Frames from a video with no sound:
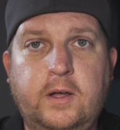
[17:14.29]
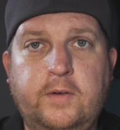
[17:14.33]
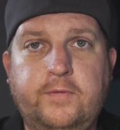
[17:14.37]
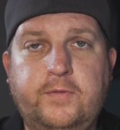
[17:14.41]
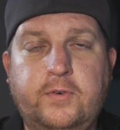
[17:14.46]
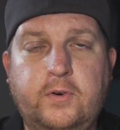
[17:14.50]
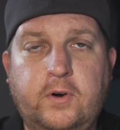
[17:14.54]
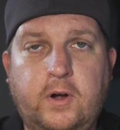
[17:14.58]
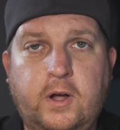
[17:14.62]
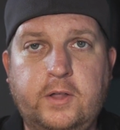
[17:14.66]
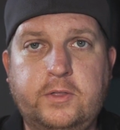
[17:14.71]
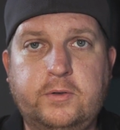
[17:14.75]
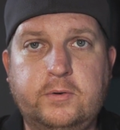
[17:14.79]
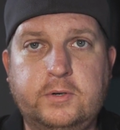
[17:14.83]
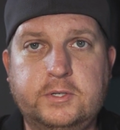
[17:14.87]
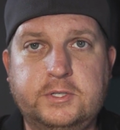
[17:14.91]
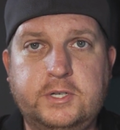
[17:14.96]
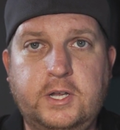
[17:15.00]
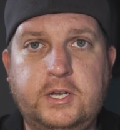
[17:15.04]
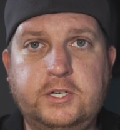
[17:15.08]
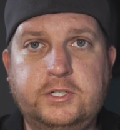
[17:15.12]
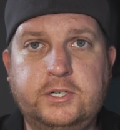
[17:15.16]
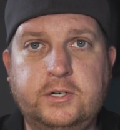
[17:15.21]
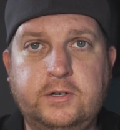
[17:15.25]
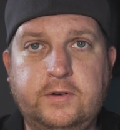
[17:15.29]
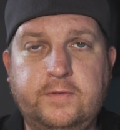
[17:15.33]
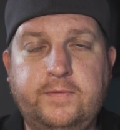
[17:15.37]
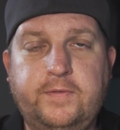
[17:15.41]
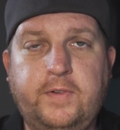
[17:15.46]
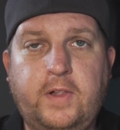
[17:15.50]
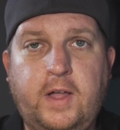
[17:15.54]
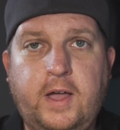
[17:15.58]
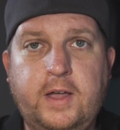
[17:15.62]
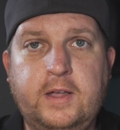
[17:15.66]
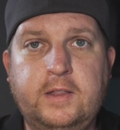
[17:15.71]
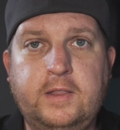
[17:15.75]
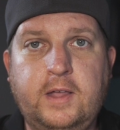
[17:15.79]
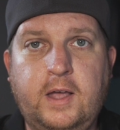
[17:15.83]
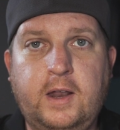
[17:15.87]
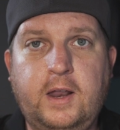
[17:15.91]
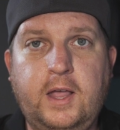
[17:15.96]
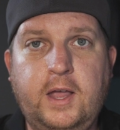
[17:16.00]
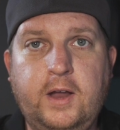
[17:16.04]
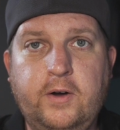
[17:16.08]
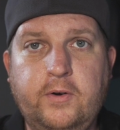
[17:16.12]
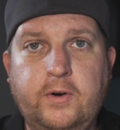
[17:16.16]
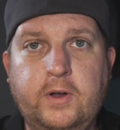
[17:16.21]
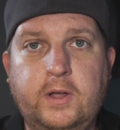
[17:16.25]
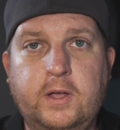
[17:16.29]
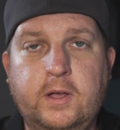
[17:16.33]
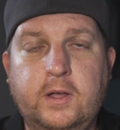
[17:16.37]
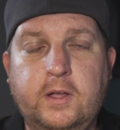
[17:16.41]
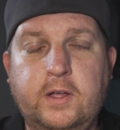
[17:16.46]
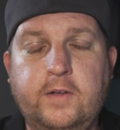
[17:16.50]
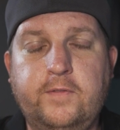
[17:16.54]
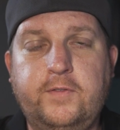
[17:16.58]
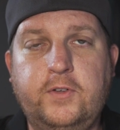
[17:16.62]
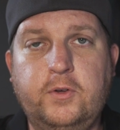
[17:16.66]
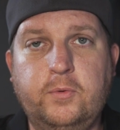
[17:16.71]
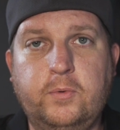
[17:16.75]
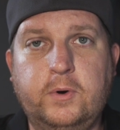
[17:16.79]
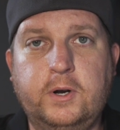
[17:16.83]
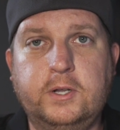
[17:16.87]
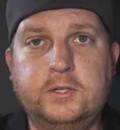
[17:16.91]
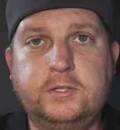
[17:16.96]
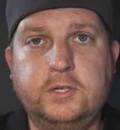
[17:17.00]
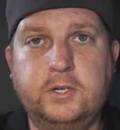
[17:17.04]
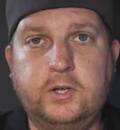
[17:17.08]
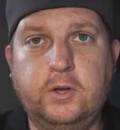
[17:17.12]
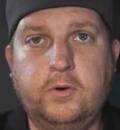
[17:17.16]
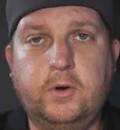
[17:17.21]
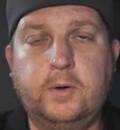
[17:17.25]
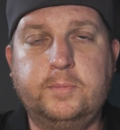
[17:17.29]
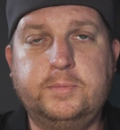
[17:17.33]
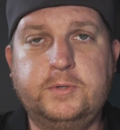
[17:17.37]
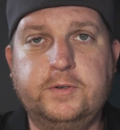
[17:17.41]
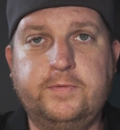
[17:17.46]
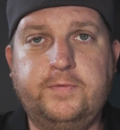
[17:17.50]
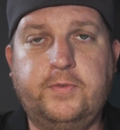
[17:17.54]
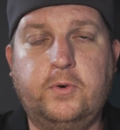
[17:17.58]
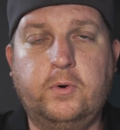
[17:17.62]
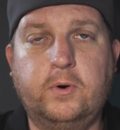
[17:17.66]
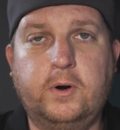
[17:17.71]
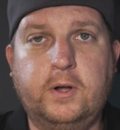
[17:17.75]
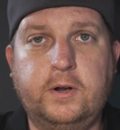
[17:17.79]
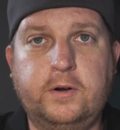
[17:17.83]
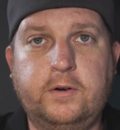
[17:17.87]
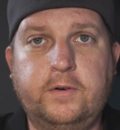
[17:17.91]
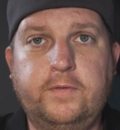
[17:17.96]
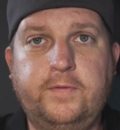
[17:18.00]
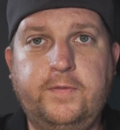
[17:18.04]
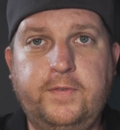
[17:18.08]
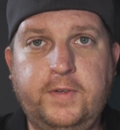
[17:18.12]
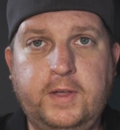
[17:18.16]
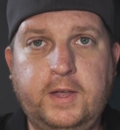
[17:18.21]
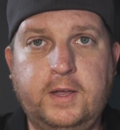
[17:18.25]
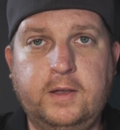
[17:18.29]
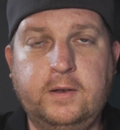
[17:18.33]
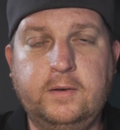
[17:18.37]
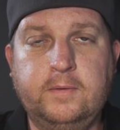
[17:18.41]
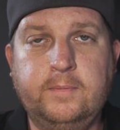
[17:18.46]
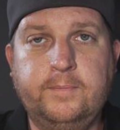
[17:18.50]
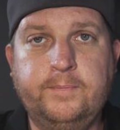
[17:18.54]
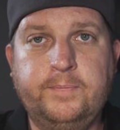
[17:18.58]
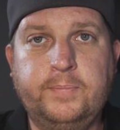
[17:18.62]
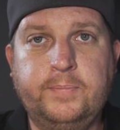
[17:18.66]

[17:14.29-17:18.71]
for authorization to fly in that area if you wanted to go up to 400 feet.